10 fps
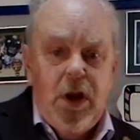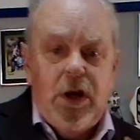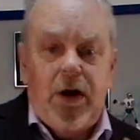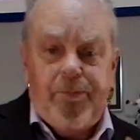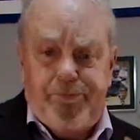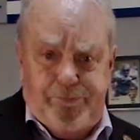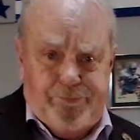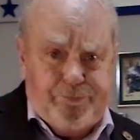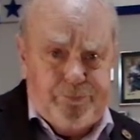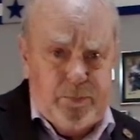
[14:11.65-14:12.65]
Now,
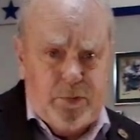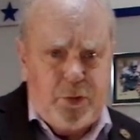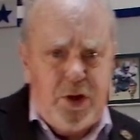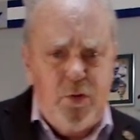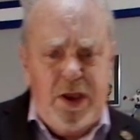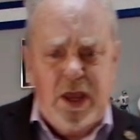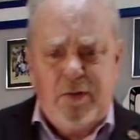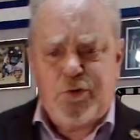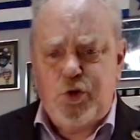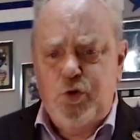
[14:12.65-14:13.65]
the thing we
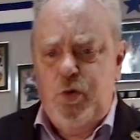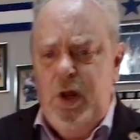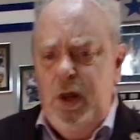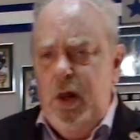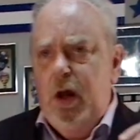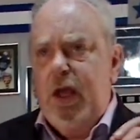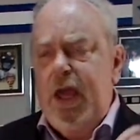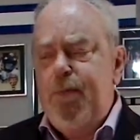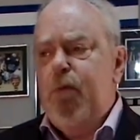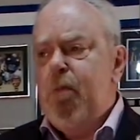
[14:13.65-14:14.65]
have to
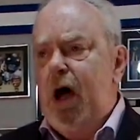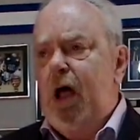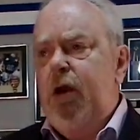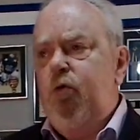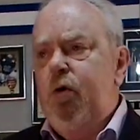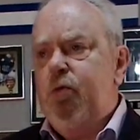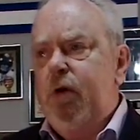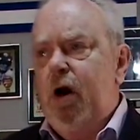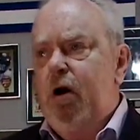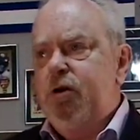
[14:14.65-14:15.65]
keep in mind with
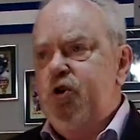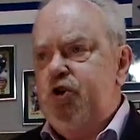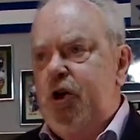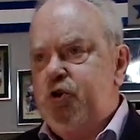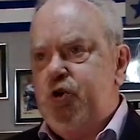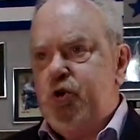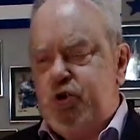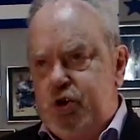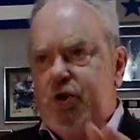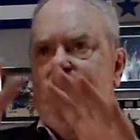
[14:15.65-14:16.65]
regard to gestures,
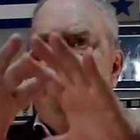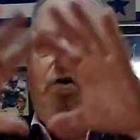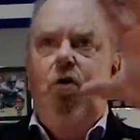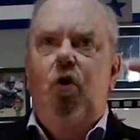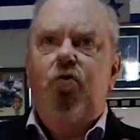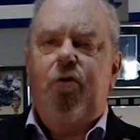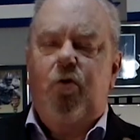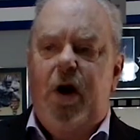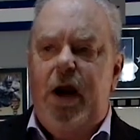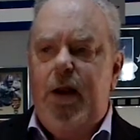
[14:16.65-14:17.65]
just kind of the
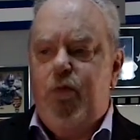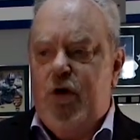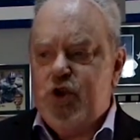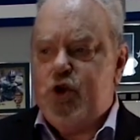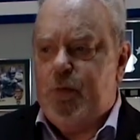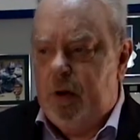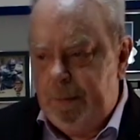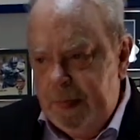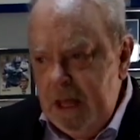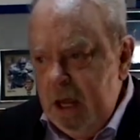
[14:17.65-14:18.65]
overriding principle,
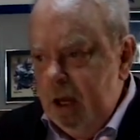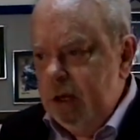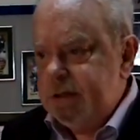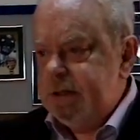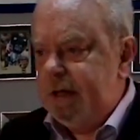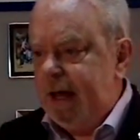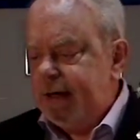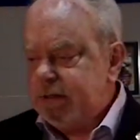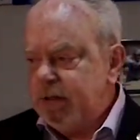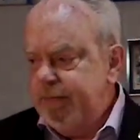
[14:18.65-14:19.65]
is
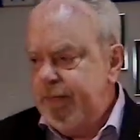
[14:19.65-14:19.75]
that